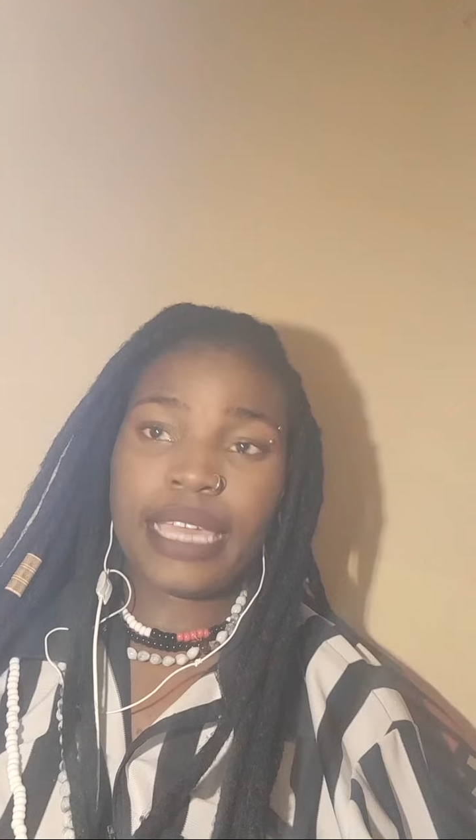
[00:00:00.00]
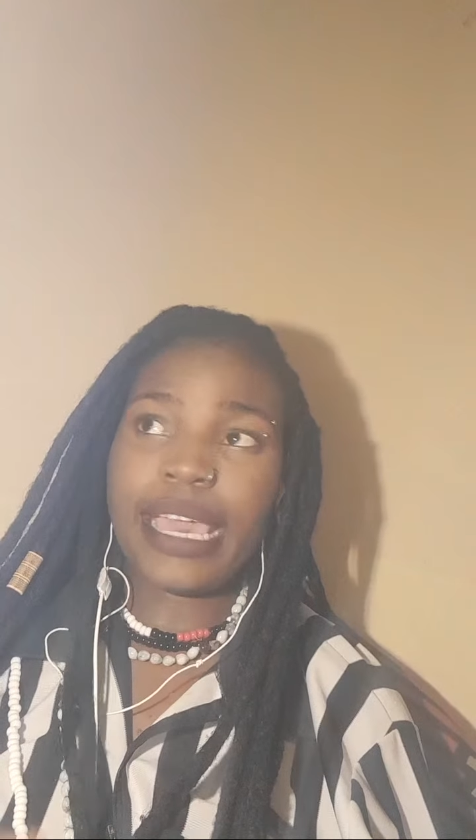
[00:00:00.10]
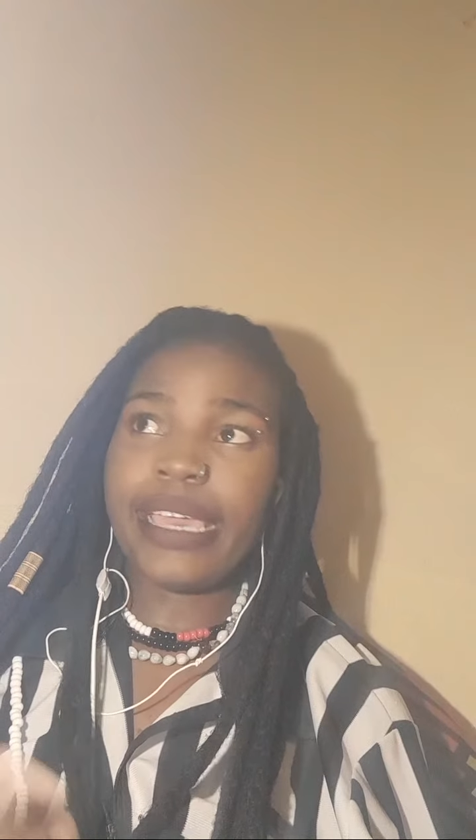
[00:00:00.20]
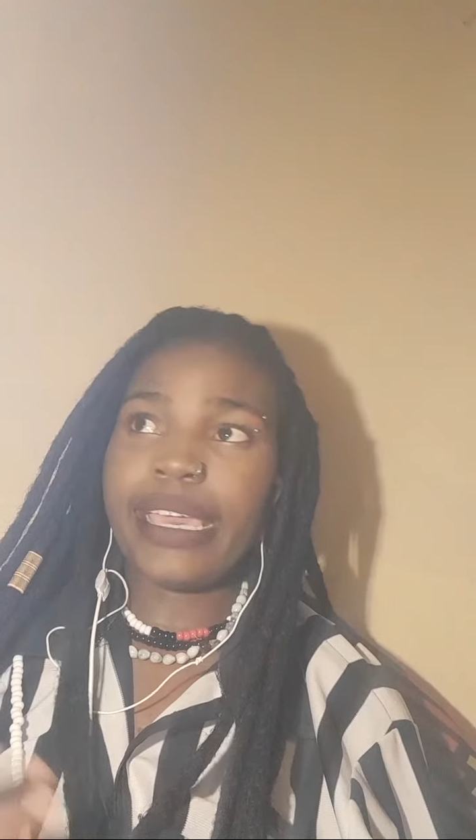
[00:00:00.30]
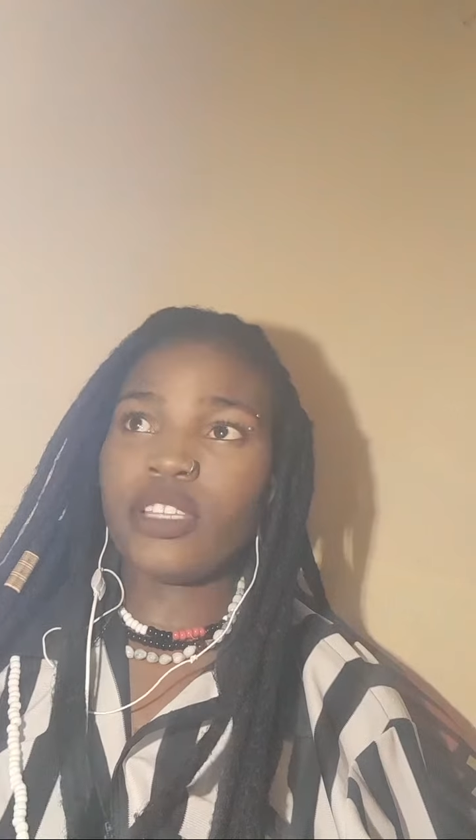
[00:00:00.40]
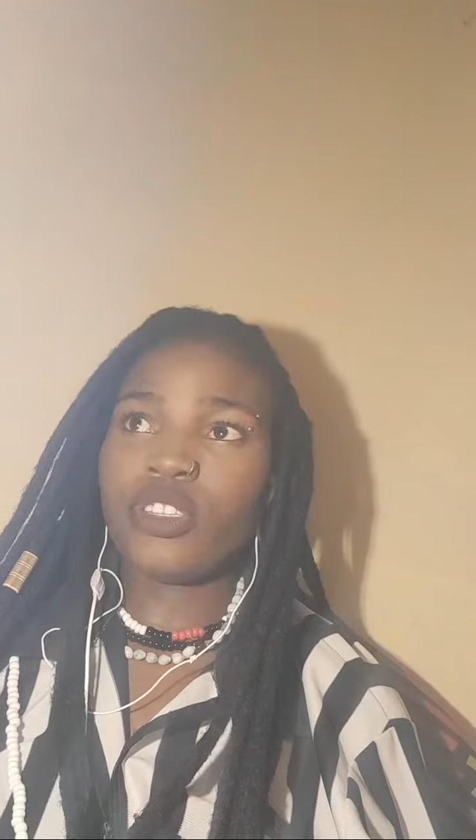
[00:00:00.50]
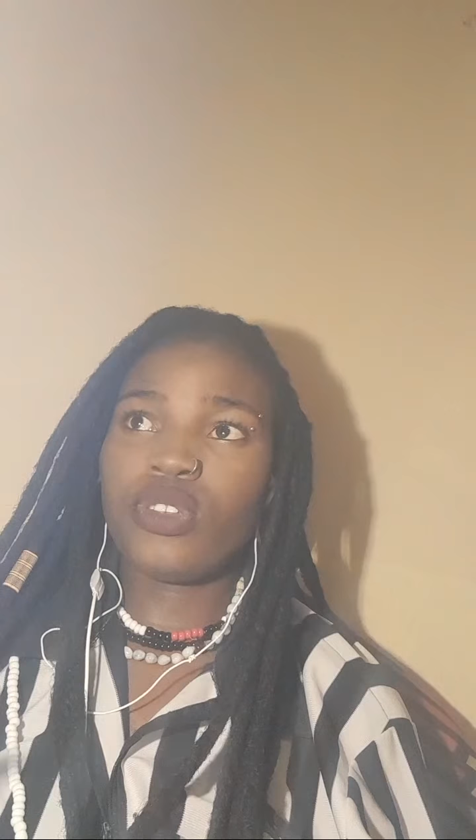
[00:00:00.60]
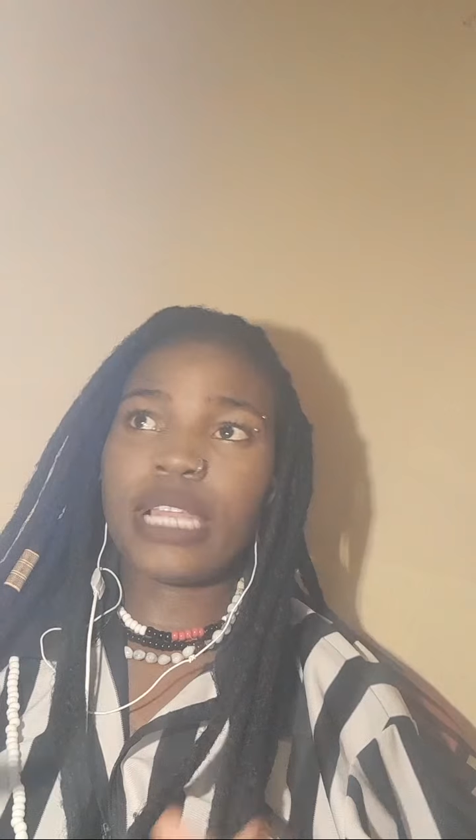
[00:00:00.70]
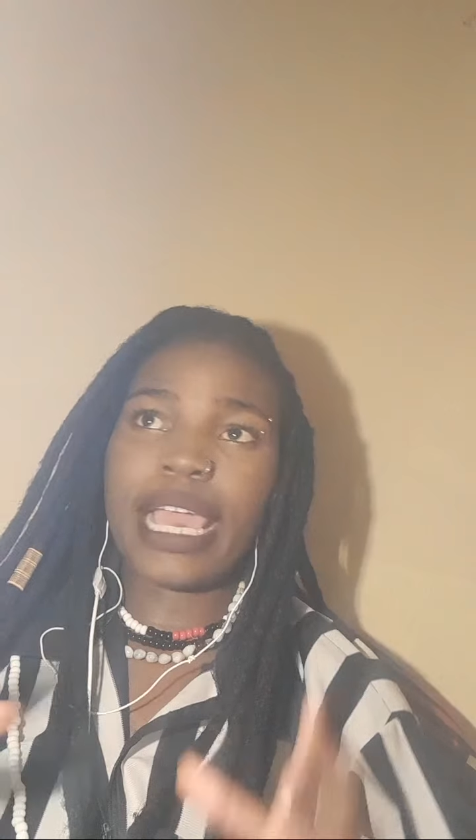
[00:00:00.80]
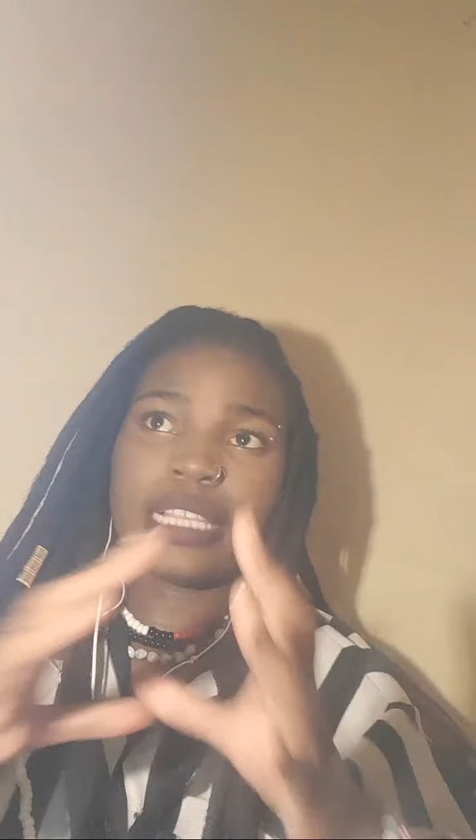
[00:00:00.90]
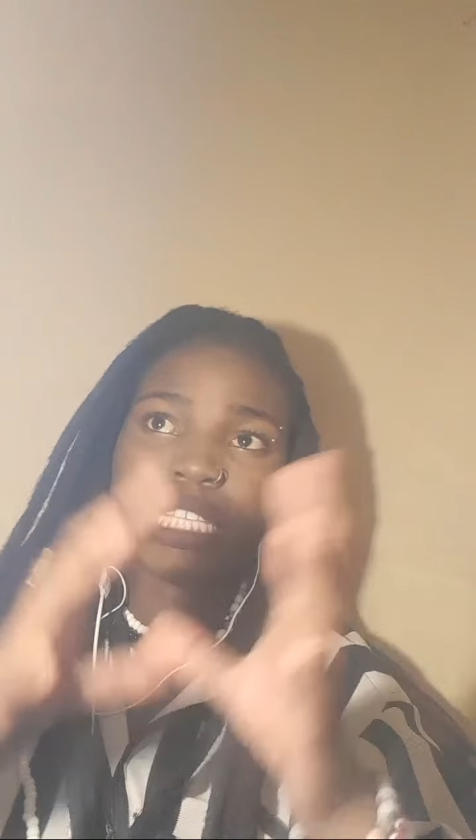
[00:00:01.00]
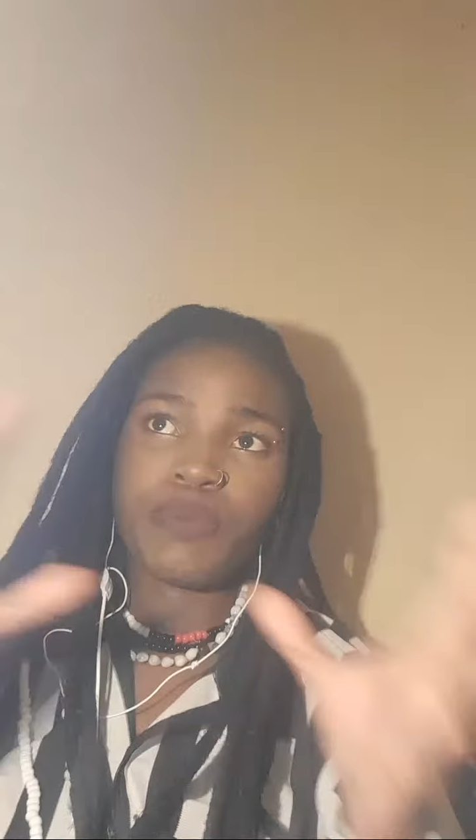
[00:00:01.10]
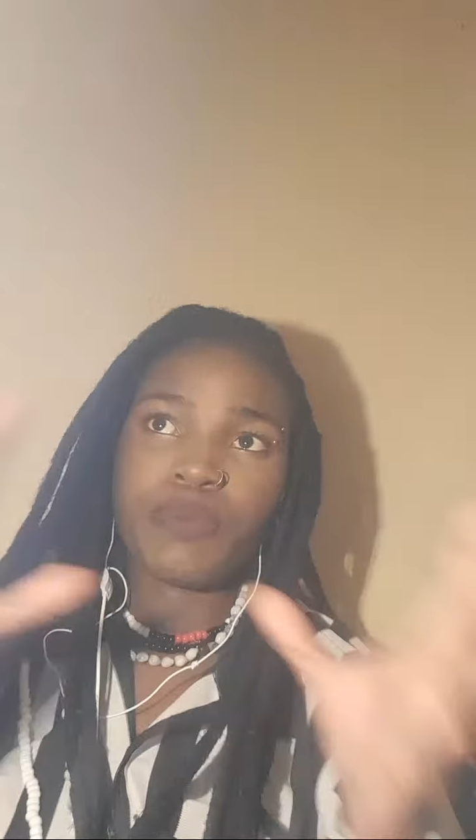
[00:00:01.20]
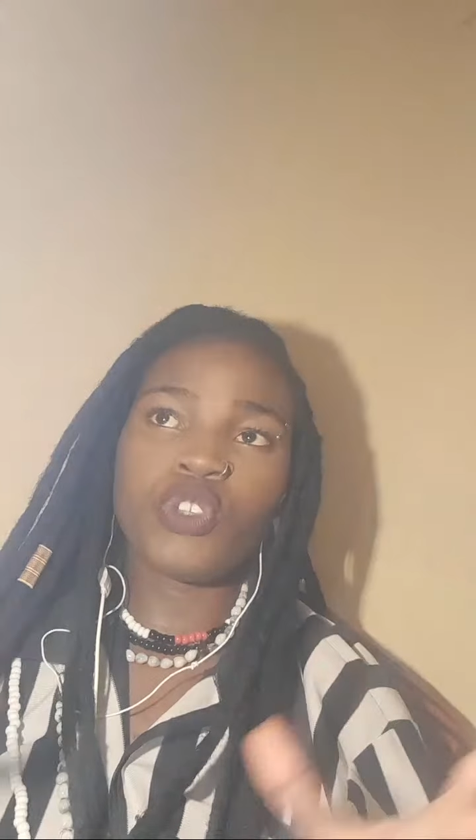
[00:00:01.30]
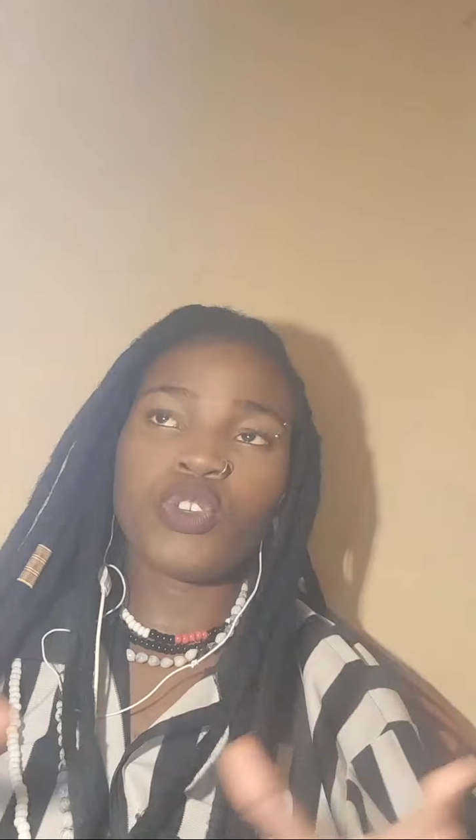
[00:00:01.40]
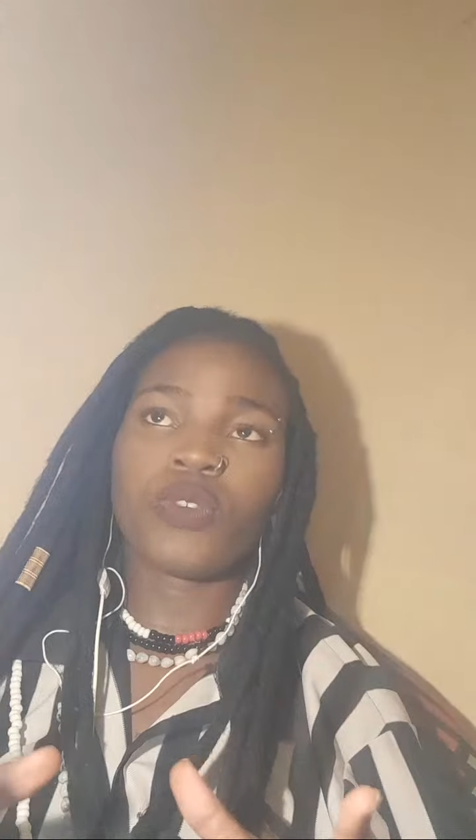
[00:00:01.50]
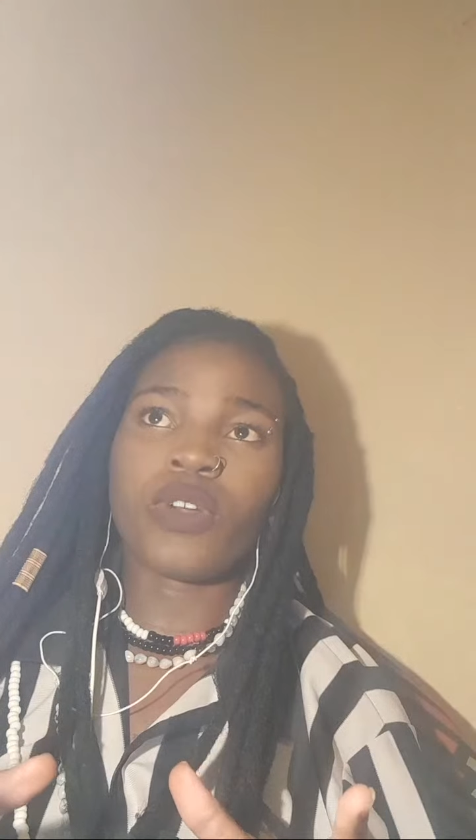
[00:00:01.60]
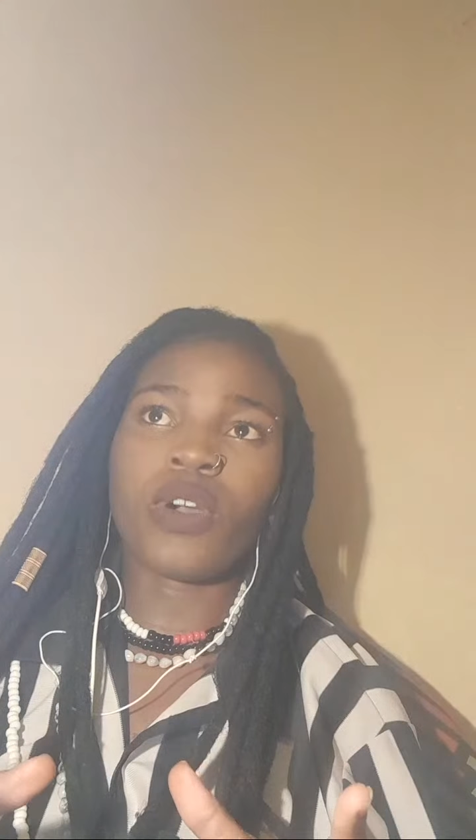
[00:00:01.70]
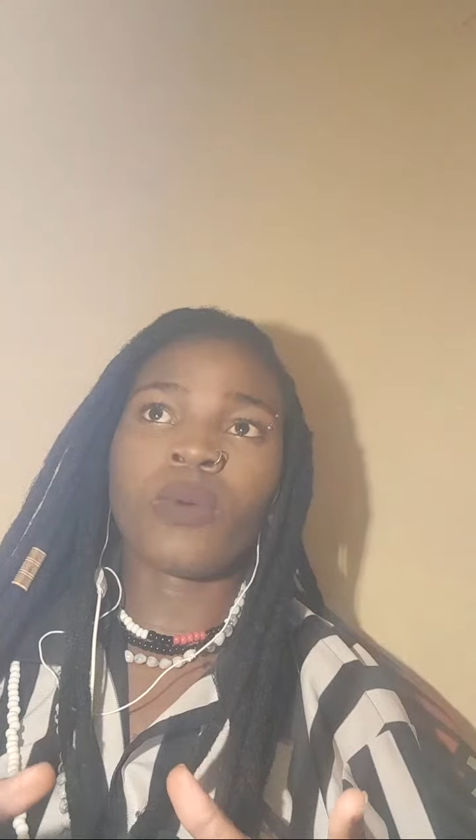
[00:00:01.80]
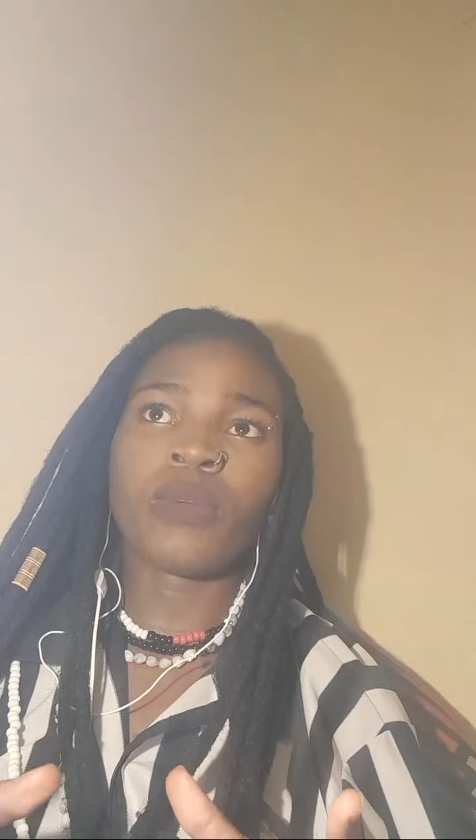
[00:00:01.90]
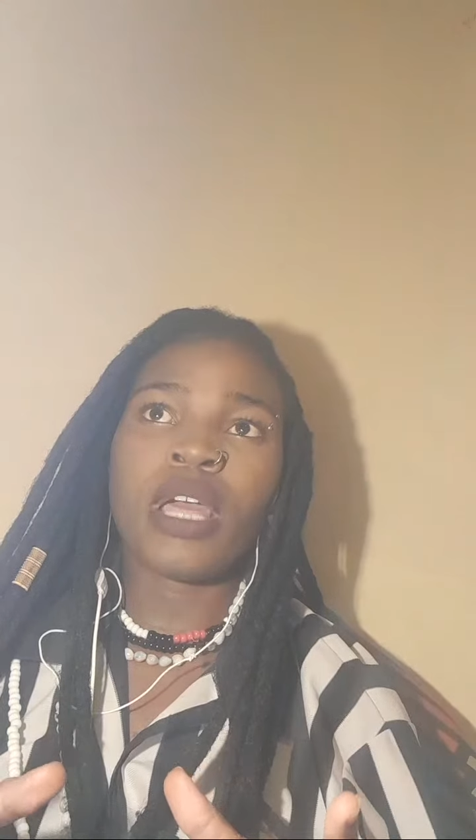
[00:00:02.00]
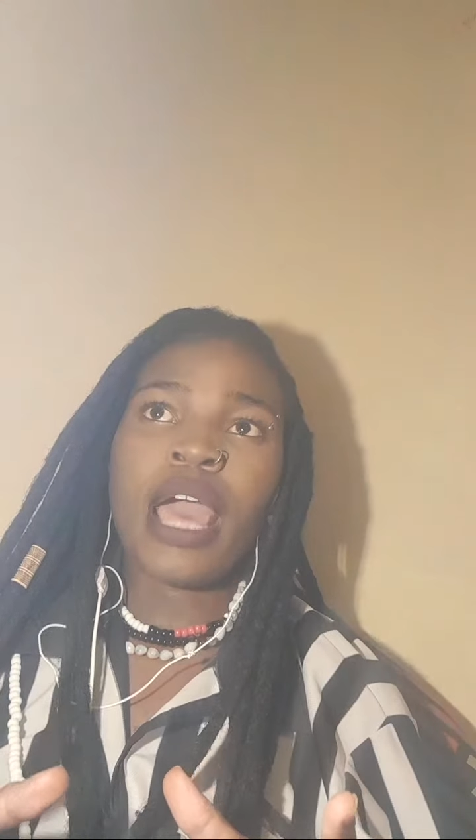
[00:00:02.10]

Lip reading: and I get to like the spiritual realm,